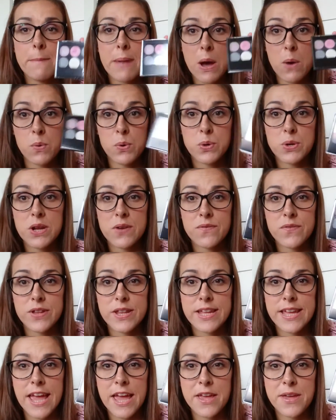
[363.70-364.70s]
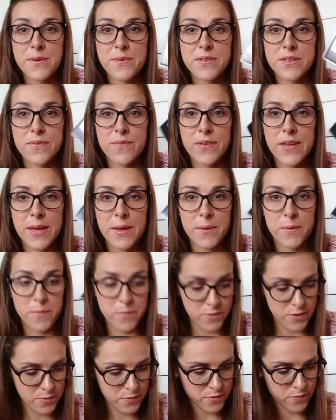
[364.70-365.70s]
I will definitely get used to it,
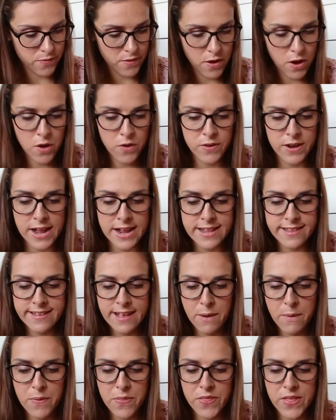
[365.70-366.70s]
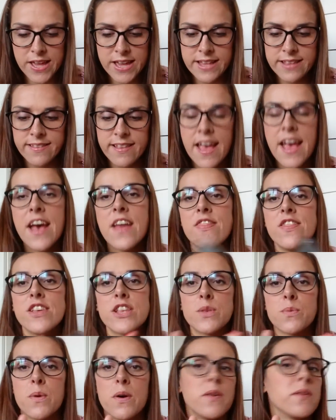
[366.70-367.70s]
used to it on nights out and things.
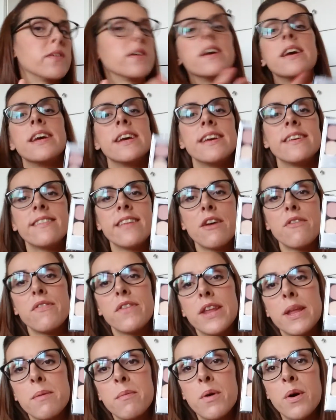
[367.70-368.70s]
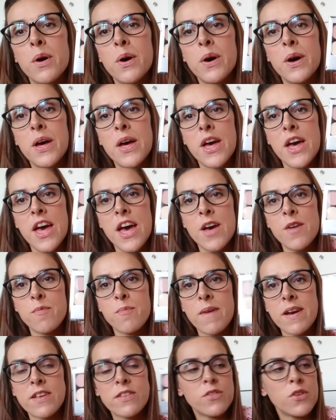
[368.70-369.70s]
This one is definitely more of
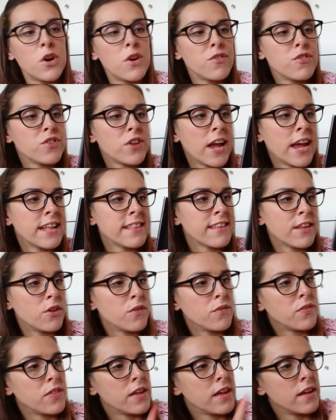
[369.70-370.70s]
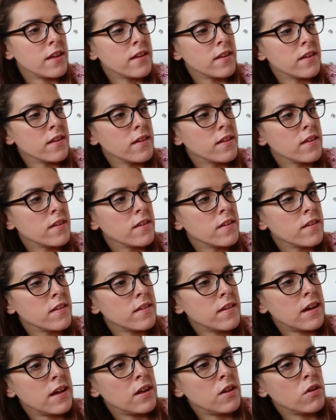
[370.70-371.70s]
my sort of shades. I love the,
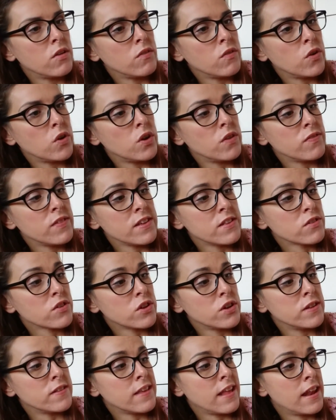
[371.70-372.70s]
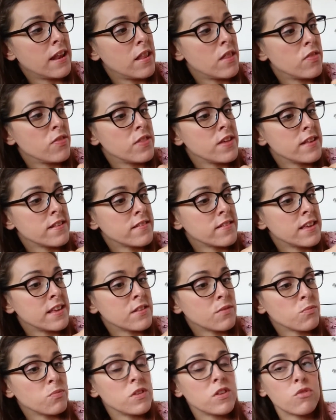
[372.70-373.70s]
I love all of these colours, and these
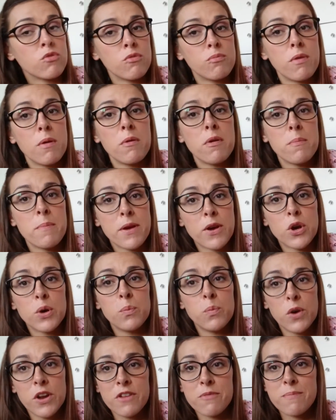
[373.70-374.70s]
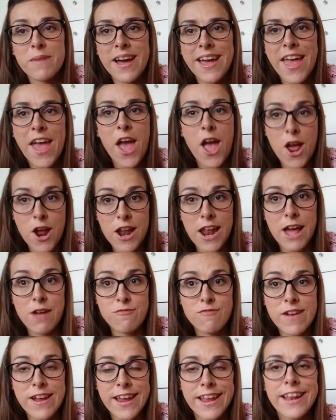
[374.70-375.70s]
is this will probably become one of my like
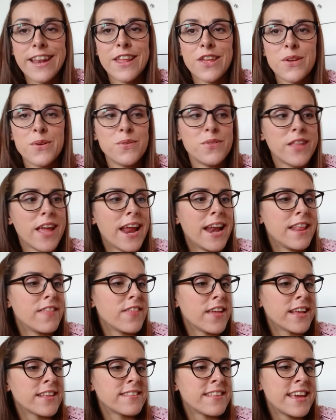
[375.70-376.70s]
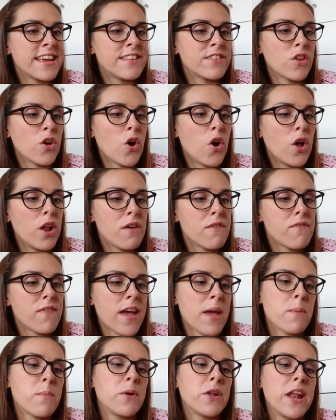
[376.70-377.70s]
regularly used daily things. It is the Hall of
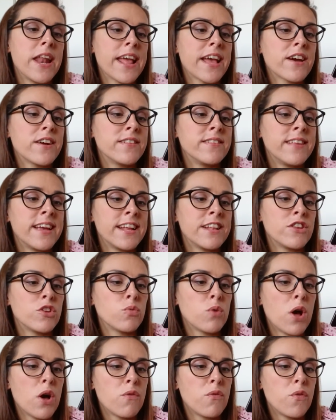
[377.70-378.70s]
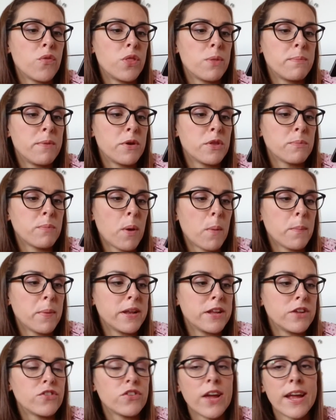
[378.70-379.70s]
Fame one, and it contains twelve of the most
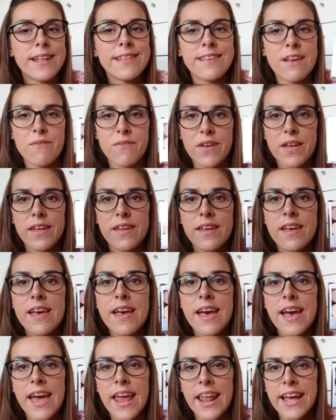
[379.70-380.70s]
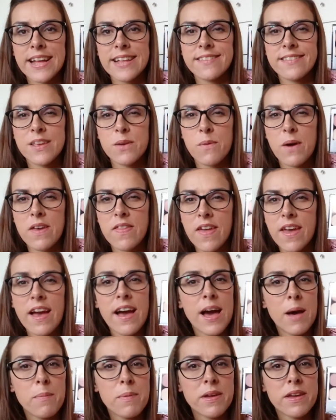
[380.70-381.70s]
popular shades ever, and I can see why they
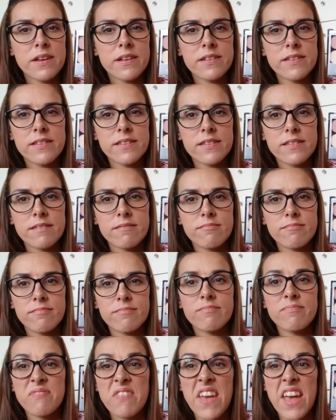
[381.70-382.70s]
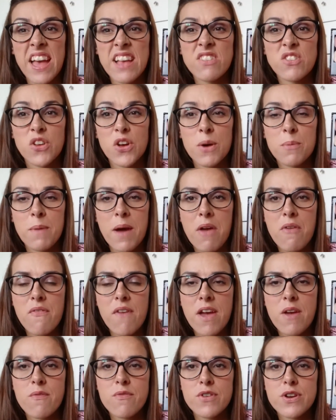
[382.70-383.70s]
are, because they are sort of my
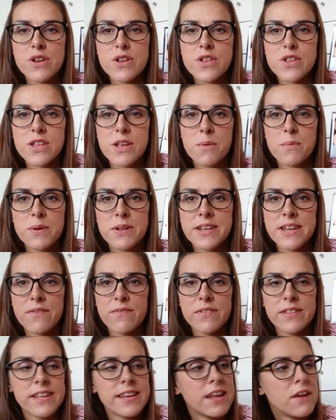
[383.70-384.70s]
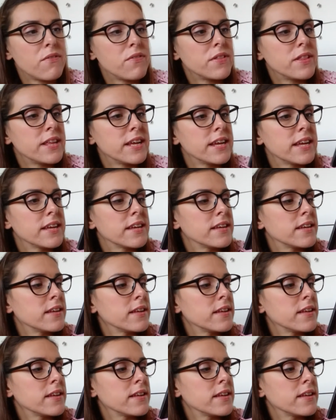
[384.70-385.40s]
favourites, so I'll definitely, definitely